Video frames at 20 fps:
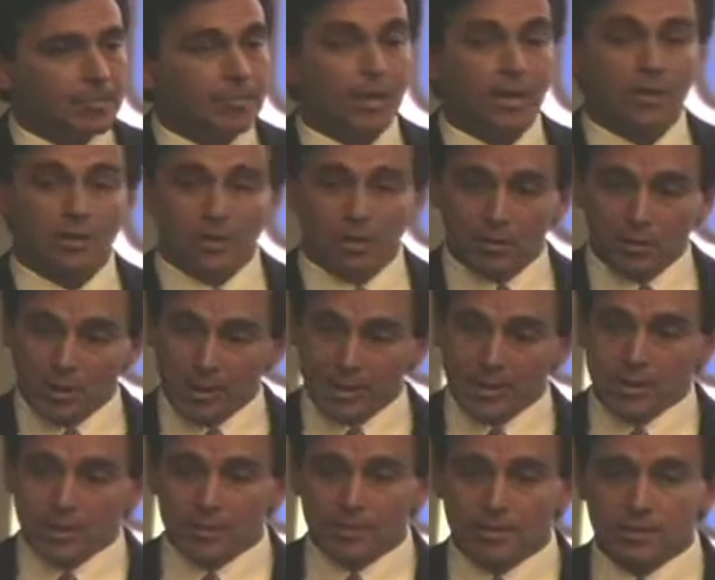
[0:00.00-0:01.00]
But at
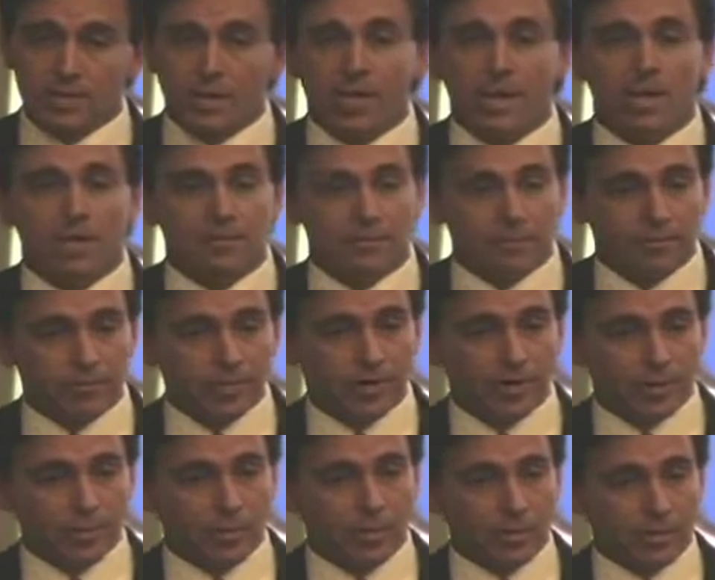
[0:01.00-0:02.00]
the end of the day,
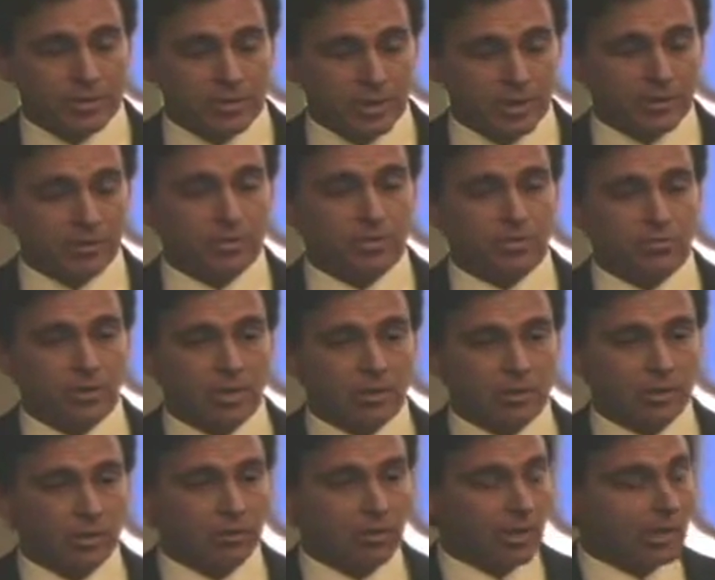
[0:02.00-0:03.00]
very important to get the
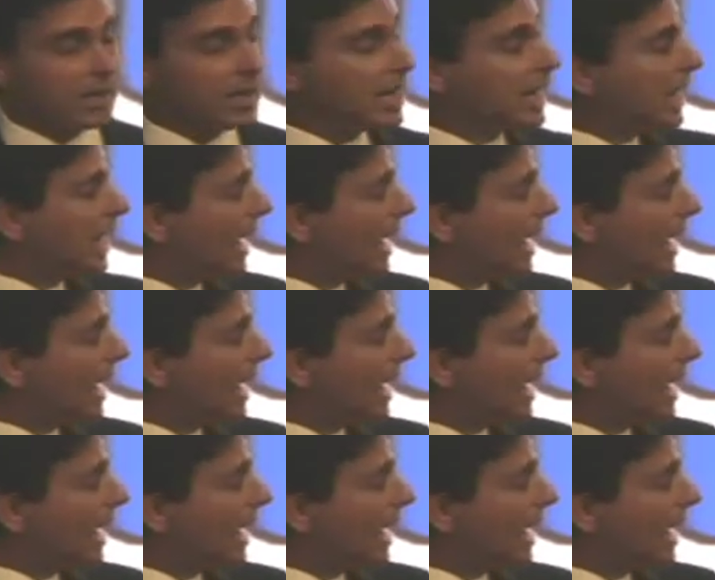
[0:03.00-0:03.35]
structure right